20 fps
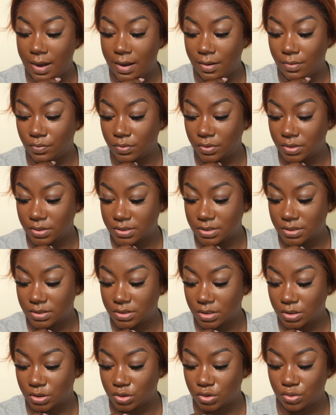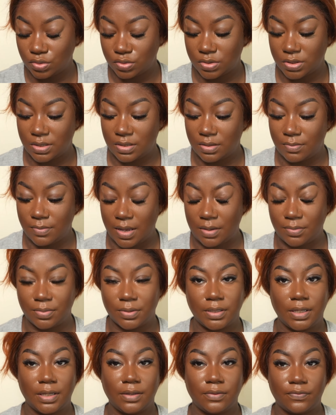I would suggest using the
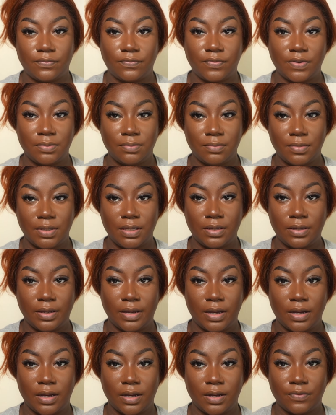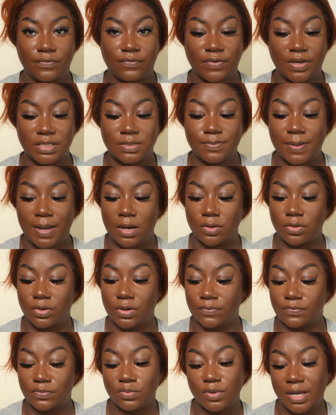Maybelline Fit Me uh, face powder
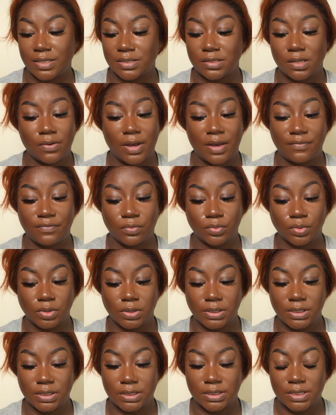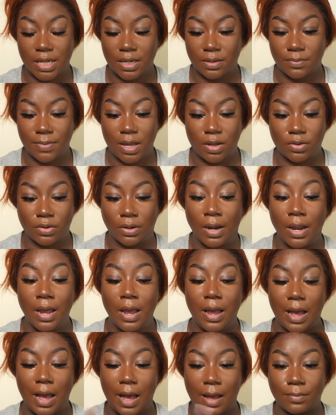if you guys don't have a really good setting powder.
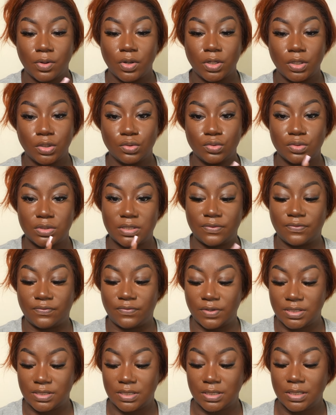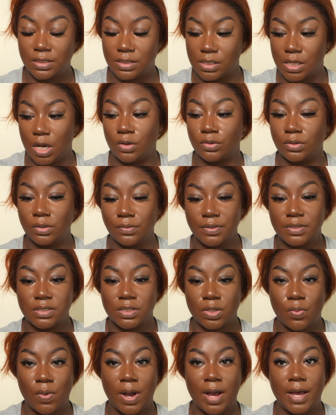I'm going to use the Fenty and the only
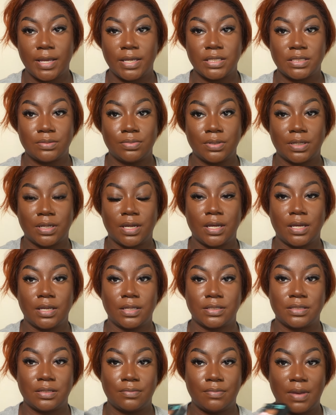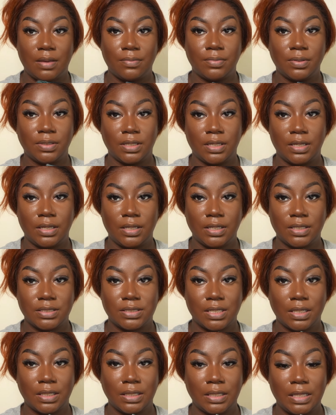reason why is because the Maybelline is
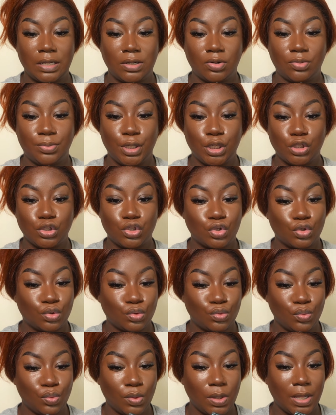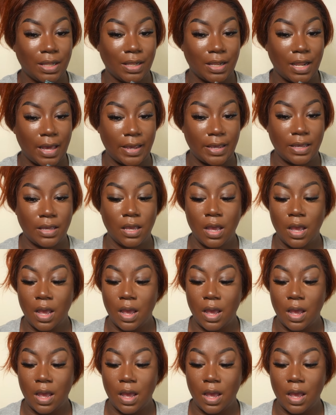a little bit too light.